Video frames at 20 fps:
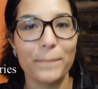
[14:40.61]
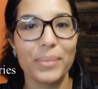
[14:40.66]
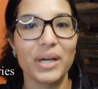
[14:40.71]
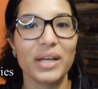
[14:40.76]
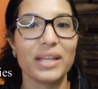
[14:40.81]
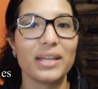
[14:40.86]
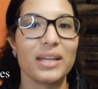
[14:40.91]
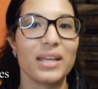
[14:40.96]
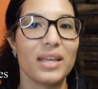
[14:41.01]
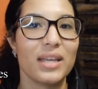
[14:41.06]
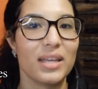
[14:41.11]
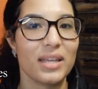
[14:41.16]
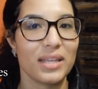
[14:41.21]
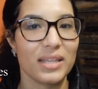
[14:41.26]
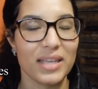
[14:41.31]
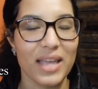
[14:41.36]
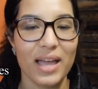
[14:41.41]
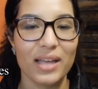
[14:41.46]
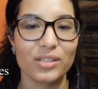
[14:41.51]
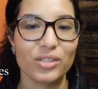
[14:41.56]
But
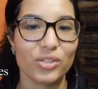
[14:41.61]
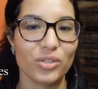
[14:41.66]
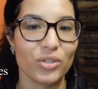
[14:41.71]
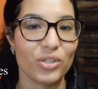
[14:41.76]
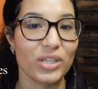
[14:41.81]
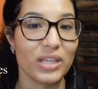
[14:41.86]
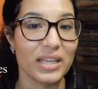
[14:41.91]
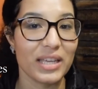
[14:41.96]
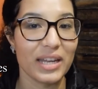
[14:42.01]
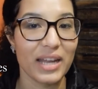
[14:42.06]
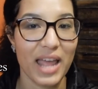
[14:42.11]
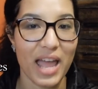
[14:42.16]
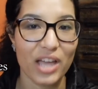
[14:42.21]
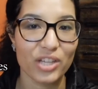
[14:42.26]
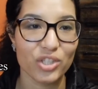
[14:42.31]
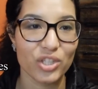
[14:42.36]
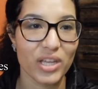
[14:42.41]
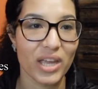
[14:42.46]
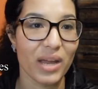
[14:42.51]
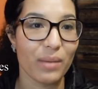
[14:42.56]
yeah, so you can get an
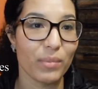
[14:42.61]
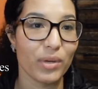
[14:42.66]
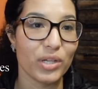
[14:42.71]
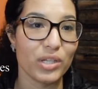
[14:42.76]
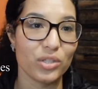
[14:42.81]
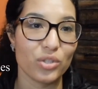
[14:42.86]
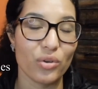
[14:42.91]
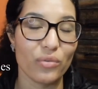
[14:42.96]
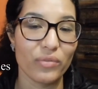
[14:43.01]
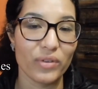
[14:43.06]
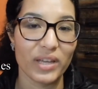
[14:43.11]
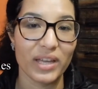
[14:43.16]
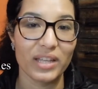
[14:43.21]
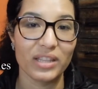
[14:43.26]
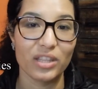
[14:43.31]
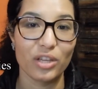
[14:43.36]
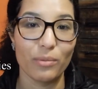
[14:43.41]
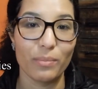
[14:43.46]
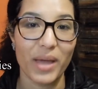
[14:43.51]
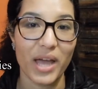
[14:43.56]
action camera, and don't
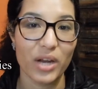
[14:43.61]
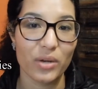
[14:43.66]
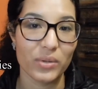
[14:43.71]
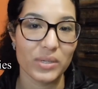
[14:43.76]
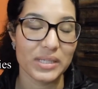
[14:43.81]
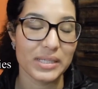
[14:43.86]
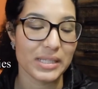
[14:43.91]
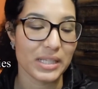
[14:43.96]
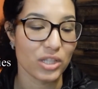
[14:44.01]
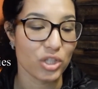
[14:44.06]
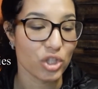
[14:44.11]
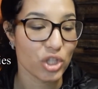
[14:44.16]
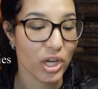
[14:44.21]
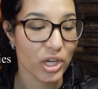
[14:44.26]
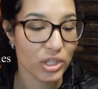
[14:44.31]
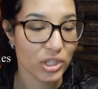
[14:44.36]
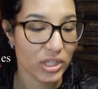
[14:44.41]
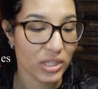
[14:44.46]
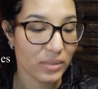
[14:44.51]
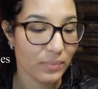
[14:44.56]
forget their batteries and the
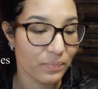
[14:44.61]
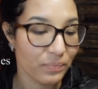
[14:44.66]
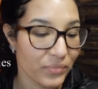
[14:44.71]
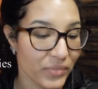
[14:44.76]
charging.